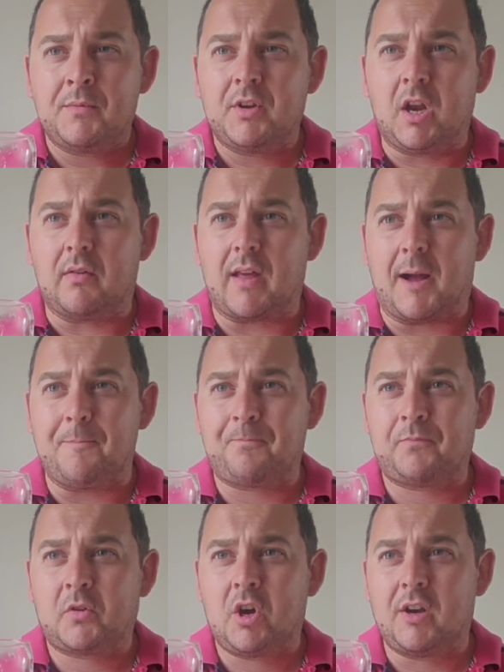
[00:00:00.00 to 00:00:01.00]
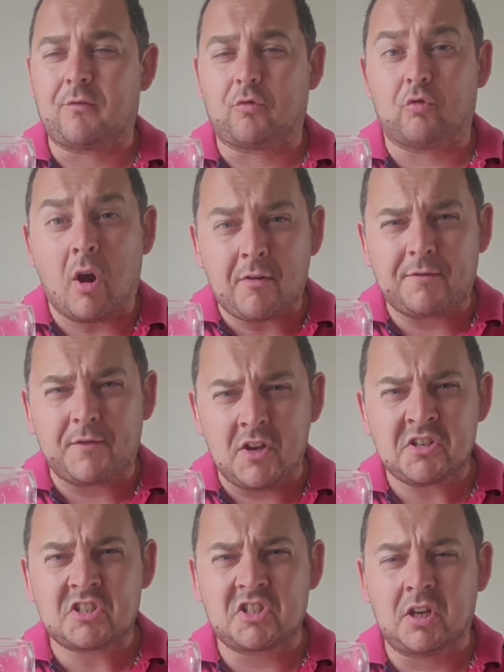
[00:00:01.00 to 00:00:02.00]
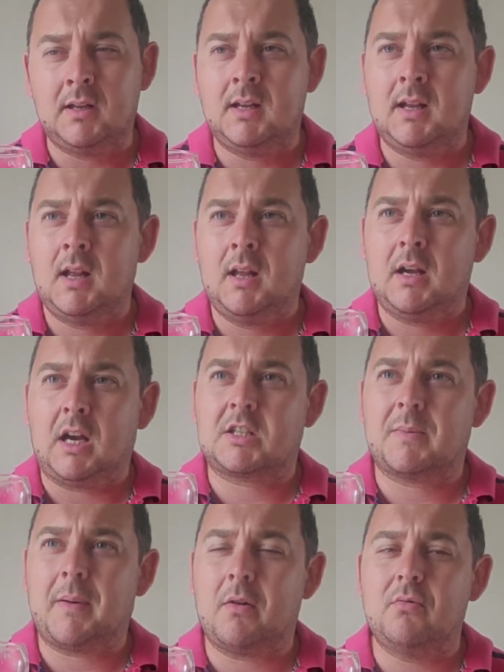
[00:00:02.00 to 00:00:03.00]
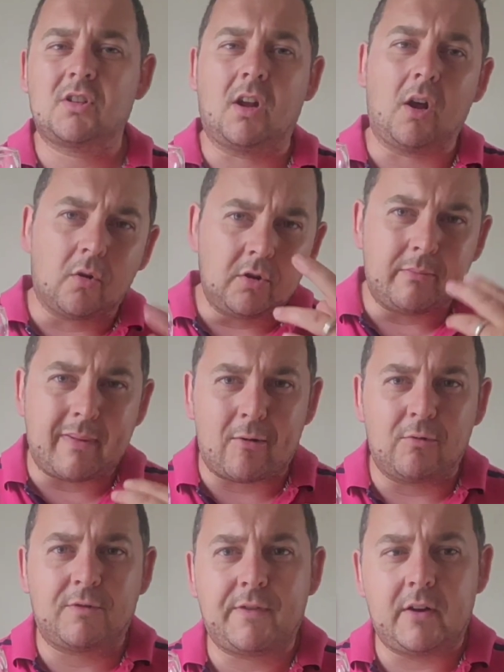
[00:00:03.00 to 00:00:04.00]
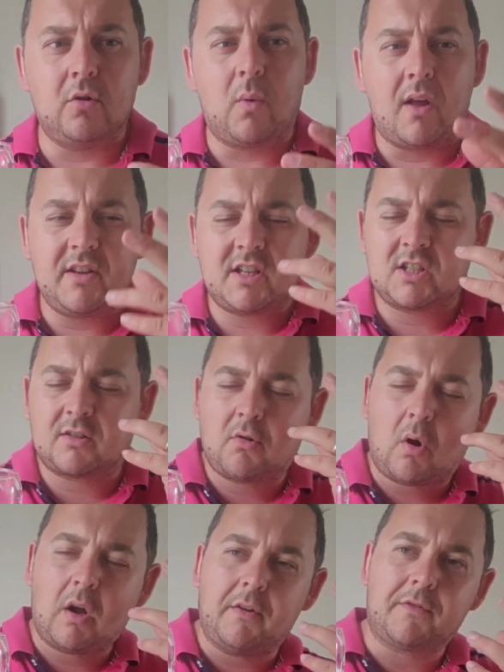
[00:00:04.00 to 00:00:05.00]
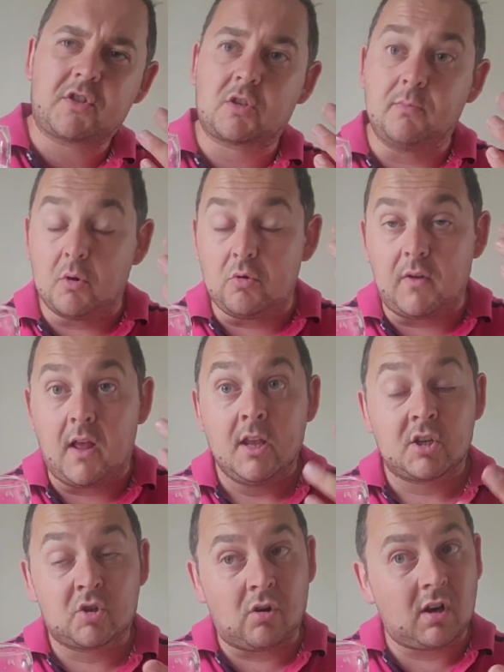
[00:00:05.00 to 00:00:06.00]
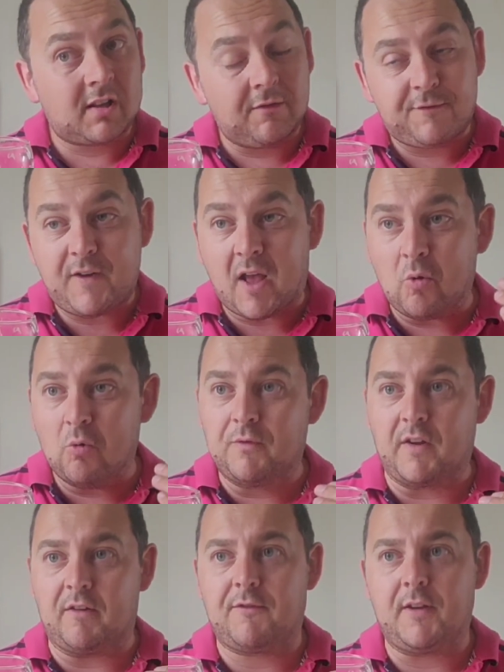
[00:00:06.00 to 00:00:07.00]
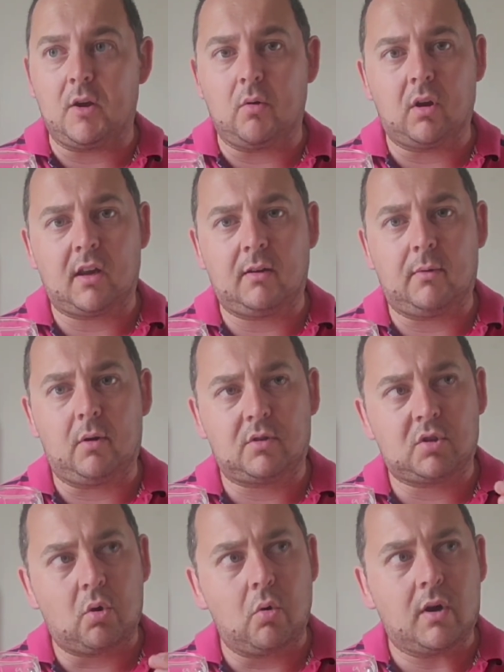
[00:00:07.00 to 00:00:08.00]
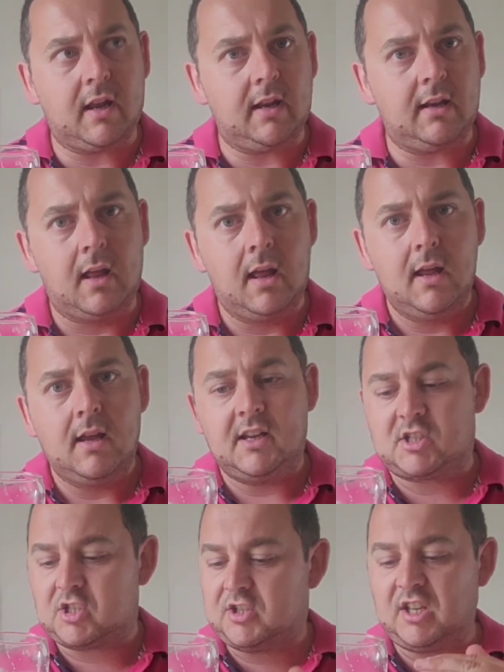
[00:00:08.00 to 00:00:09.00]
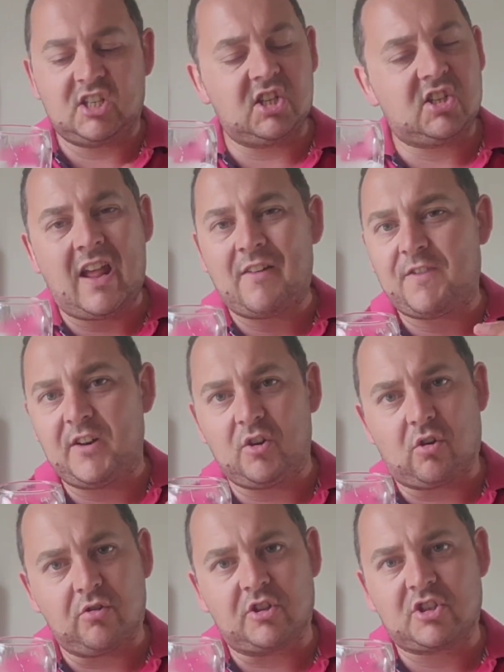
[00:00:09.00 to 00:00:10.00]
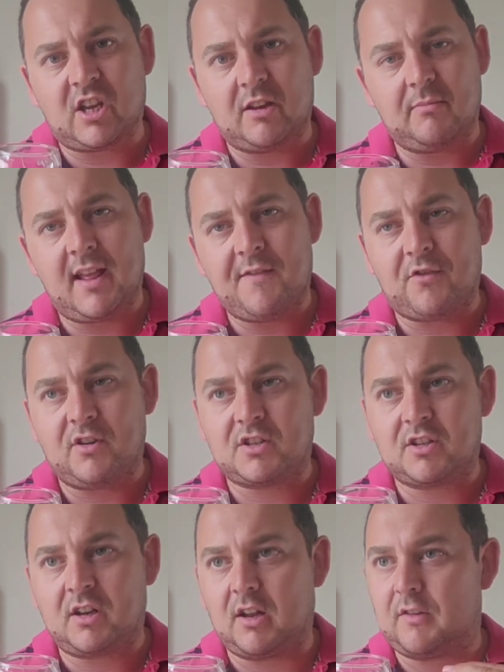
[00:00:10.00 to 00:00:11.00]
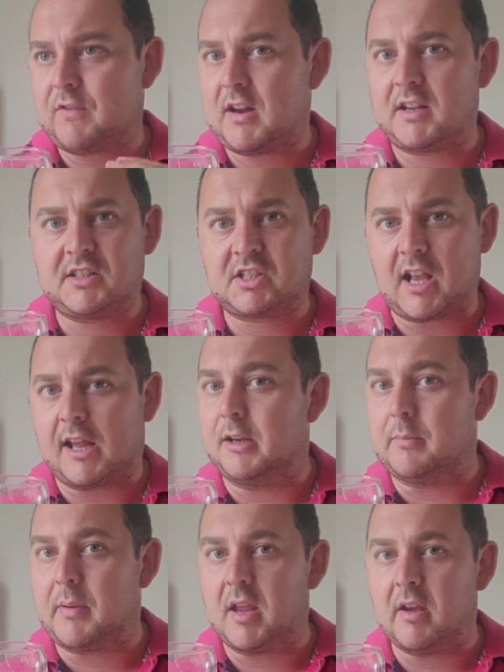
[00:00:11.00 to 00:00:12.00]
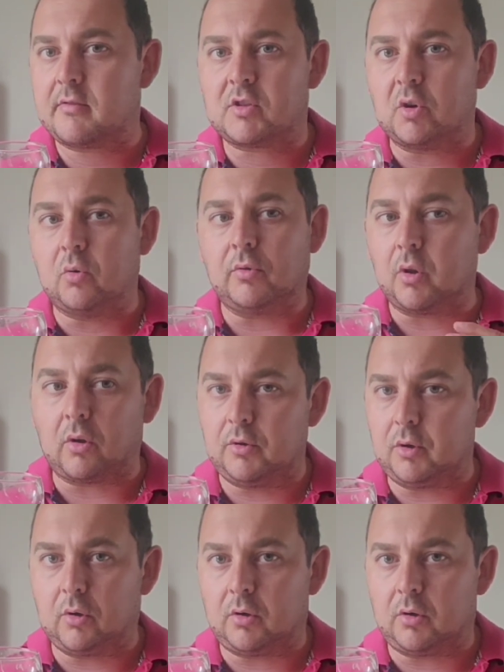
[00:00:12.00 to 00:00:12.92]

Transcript: that kind of roughness, I suppose, like on your mouthfeel, where this is a kind of smooth, it's not like a velvet feel, like we're not talking, this is definitely not on the same level as like a Franken beer at all, not